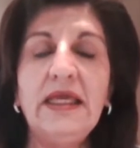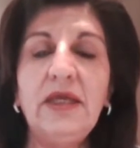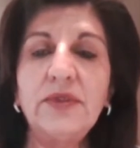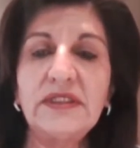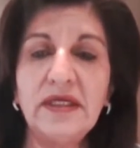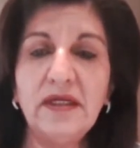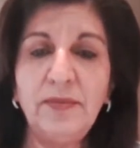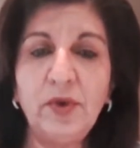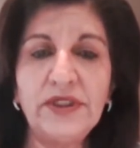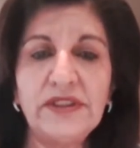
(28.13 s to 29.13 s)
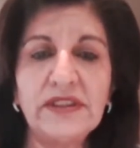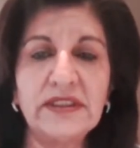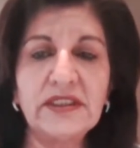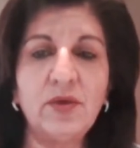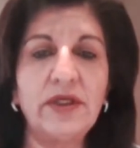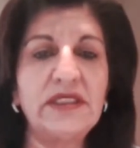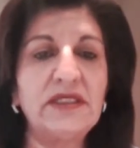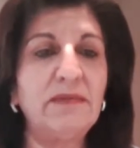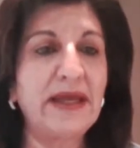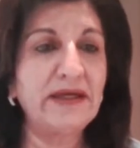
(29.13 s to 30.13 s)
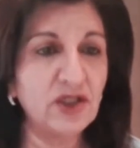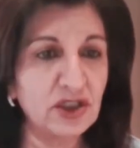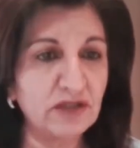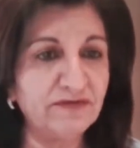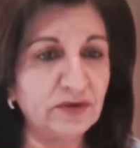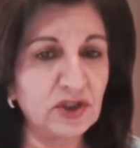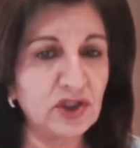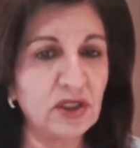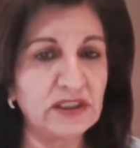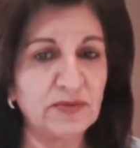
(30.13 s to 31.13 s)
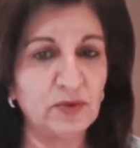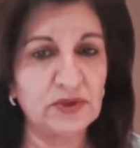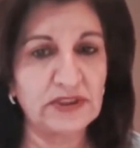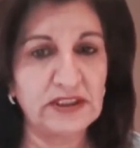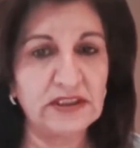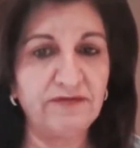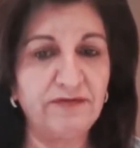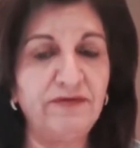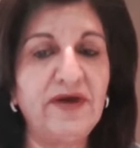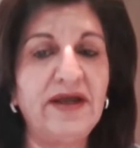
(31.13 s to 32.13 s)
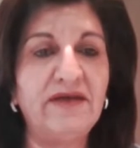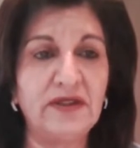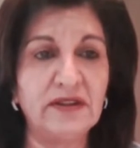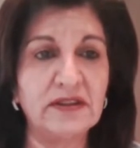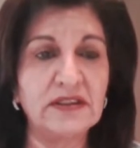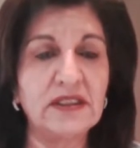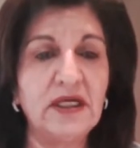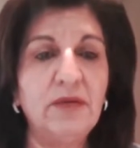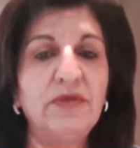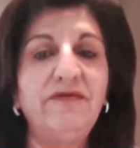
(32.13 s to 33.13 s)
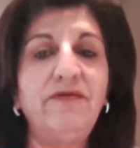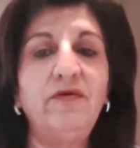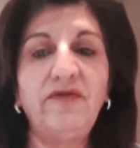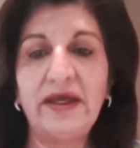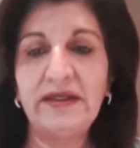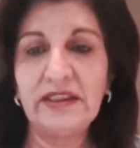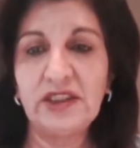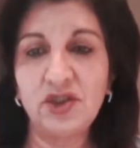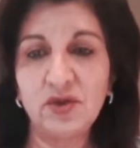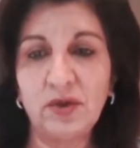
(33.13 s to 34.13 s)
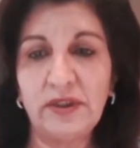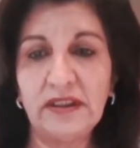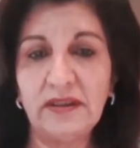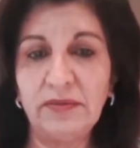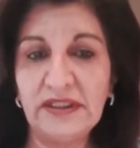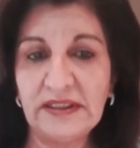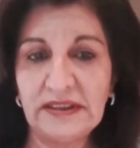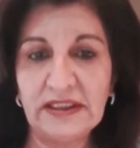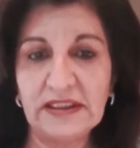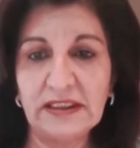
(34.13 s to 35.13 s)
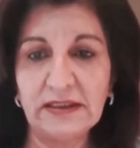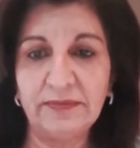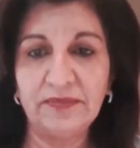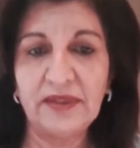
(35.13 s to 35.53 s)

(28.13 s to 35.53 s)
He was then appointed as quality manager for the transport SETA for 5 years before finally joining the merSETA.